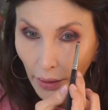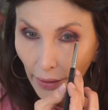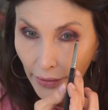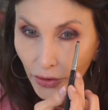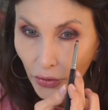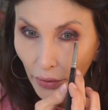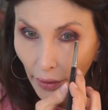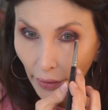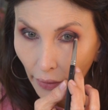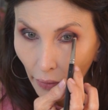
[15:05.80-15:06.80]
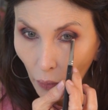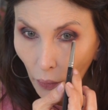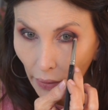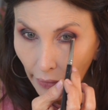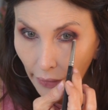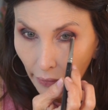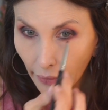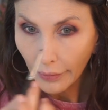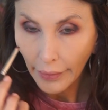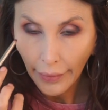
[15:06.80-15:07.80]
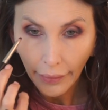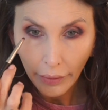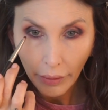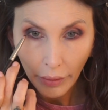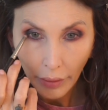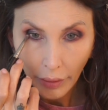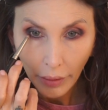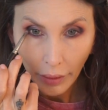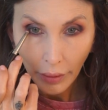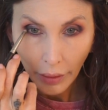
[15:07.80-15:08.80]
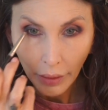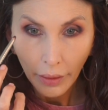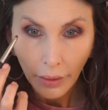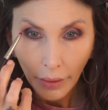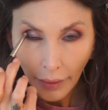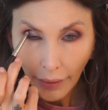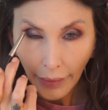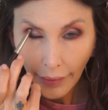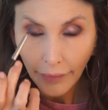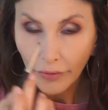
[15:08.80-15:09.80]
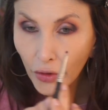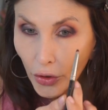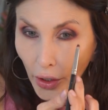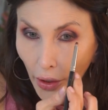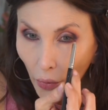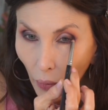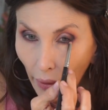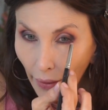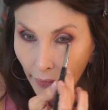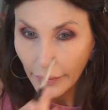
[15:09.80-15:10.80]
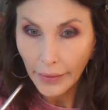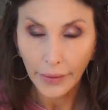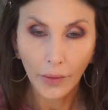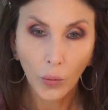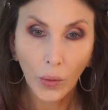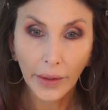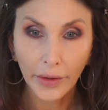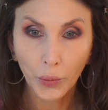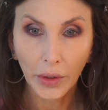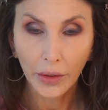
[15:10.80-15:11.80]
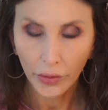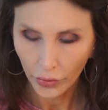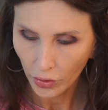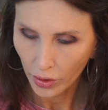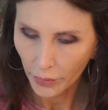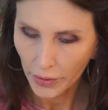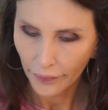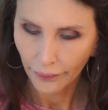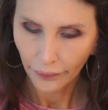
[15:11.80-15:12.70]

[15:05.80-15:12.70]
I do not know why he did that. I have no idea why he peed on the carpet.